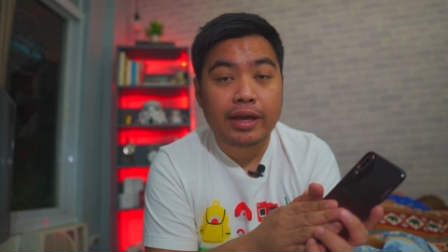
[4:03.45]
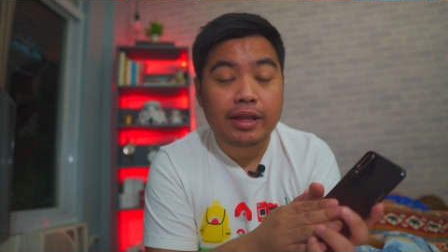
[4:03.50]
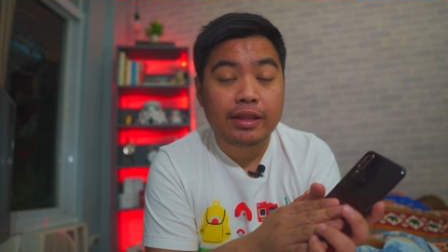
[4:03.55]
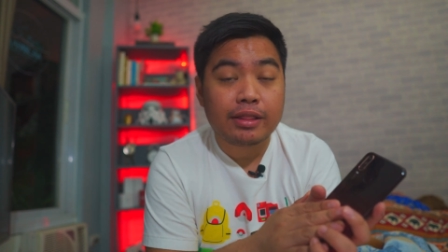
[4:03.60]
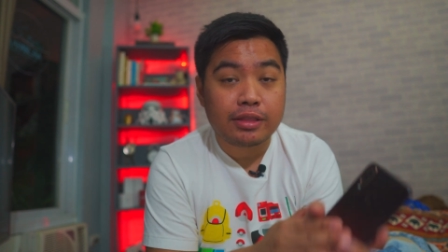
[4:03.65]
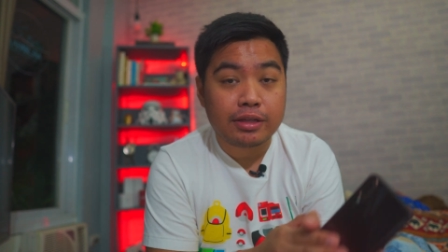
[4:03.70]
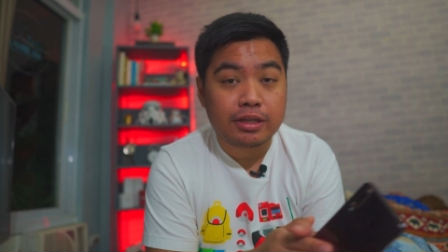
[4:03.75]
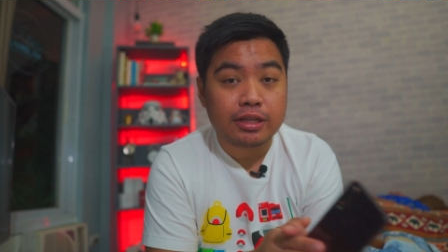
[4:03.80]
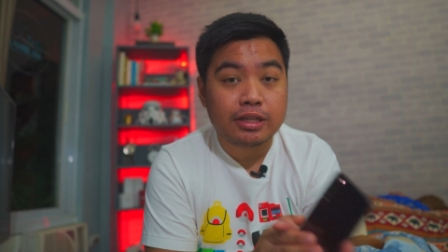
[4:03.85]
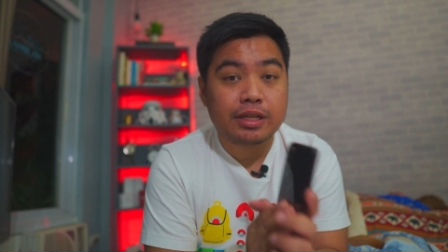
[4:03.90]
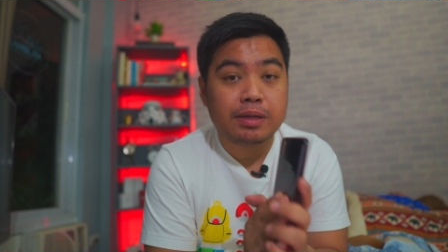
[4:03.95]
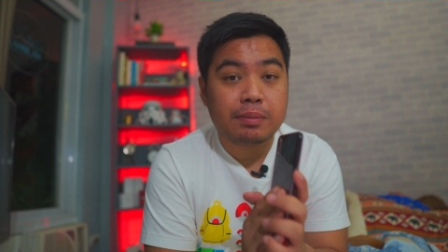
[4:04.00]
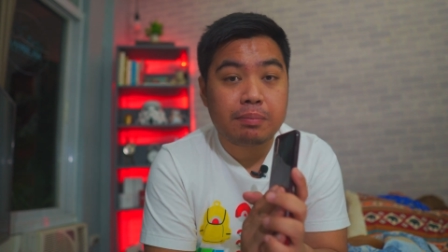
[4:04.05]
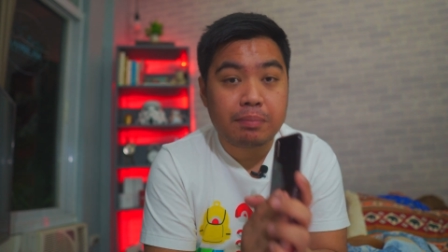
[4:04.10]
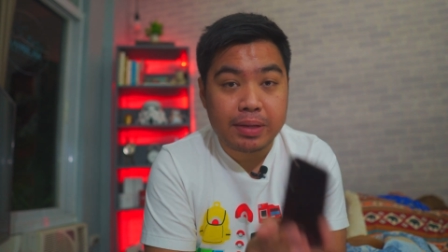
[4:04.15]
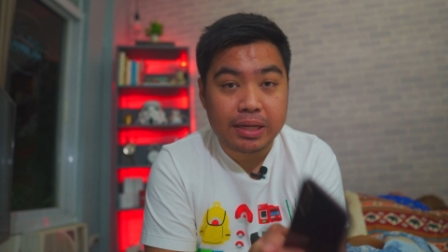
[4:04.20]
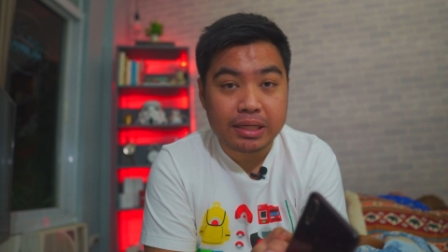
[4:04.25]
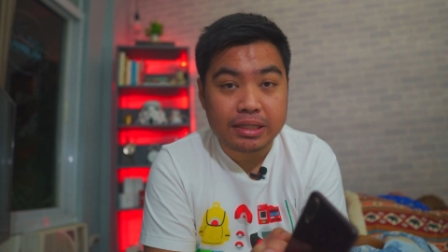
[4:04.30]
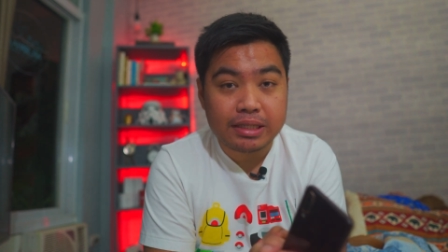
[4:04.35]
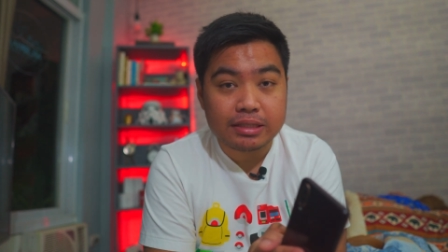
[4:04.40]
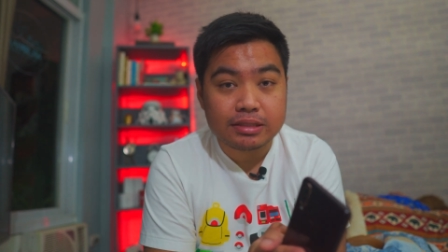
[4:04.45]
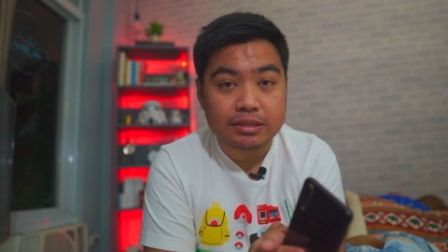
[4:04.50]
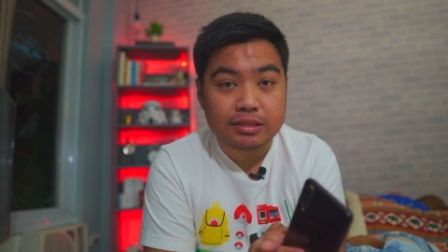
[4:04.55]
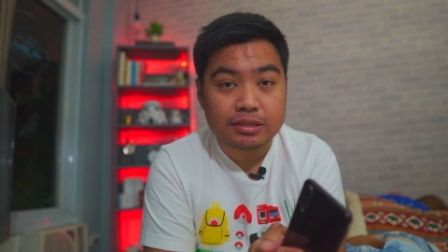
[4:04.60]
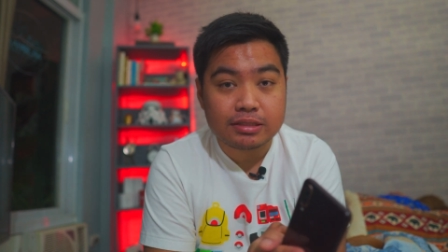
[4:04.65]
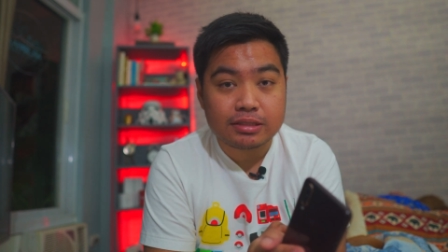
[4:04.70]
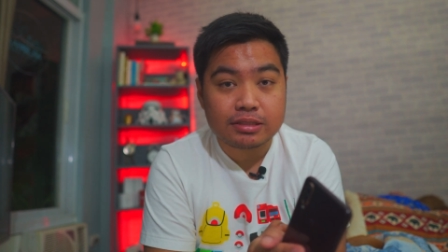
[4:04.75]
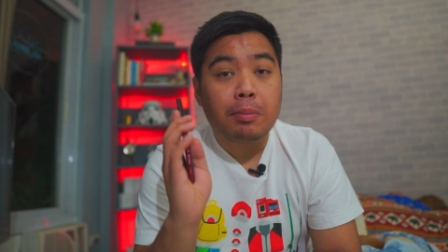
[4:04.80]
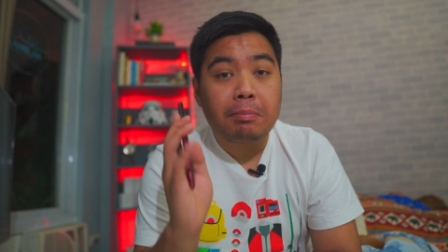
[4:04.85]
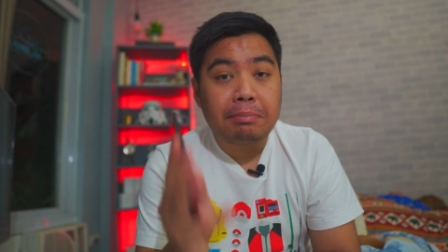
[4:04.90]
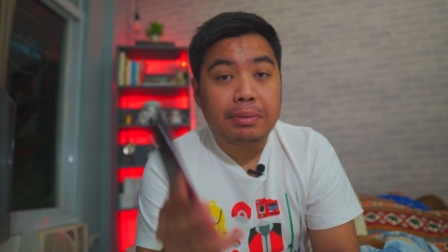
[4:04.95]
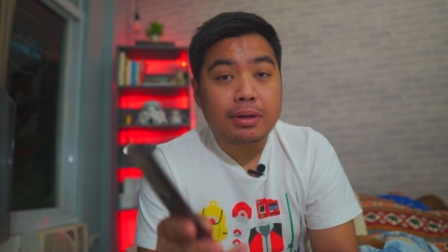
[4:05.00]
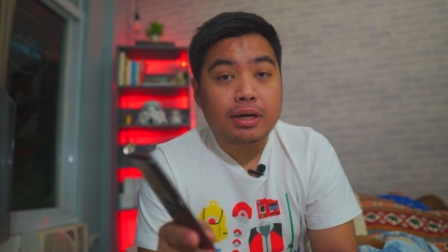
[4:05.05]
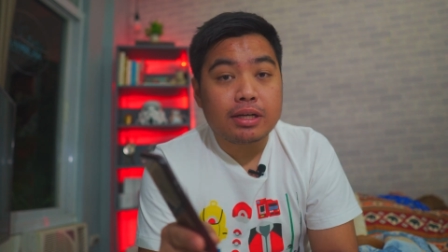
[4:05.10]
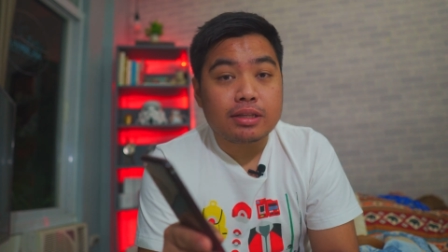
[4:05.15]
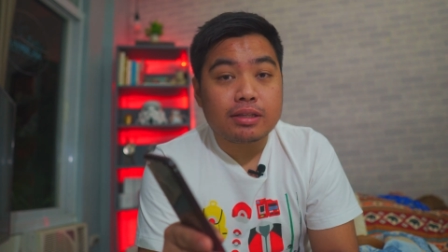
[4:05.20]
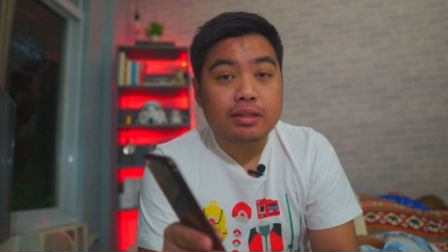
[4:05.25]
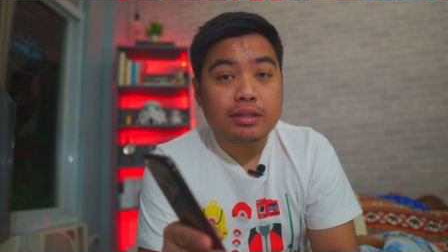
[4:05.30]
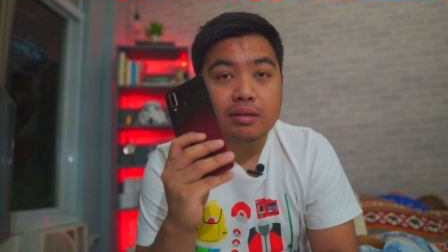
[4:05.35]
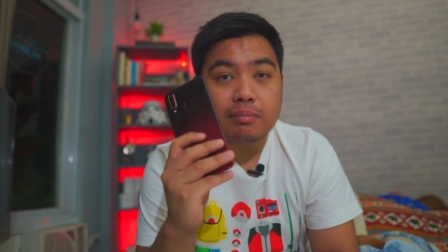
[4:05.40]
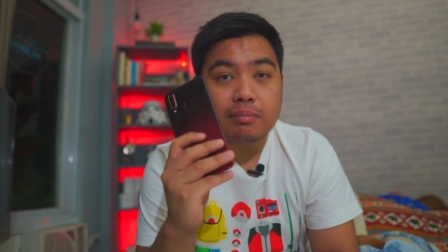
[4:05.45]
and 30 minutes. But